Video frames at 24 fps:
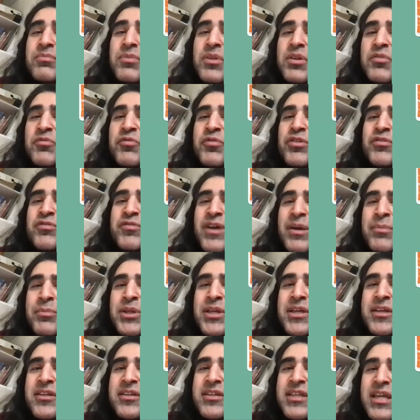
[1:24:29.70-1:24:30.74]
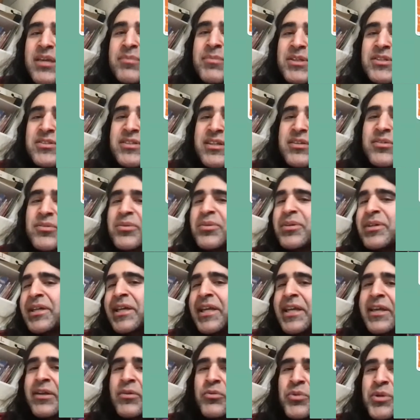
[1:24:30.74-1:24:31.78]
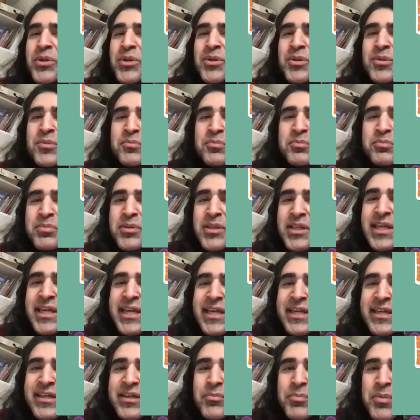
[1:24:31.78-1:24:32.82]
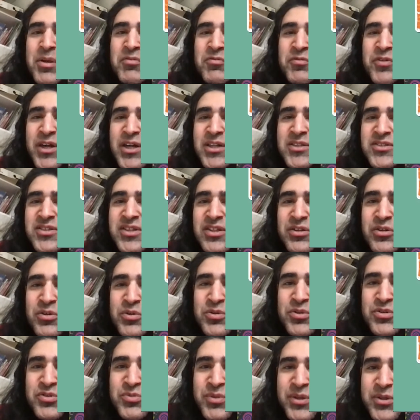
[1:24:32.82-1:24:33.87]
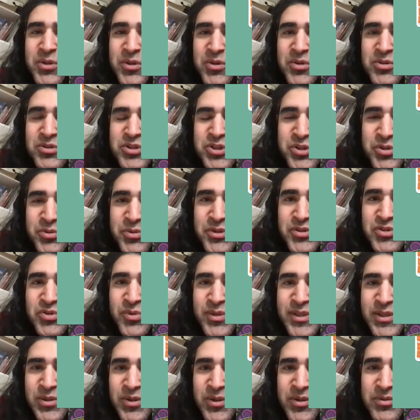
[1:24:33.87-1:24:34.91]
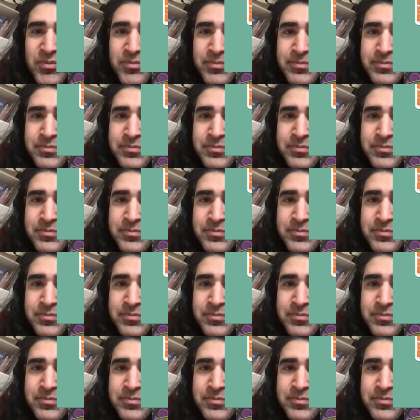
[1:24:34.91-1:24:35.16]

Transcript: for a family game, it's like, okay, we'll play a bit fast and loose. We're not sure what's going on.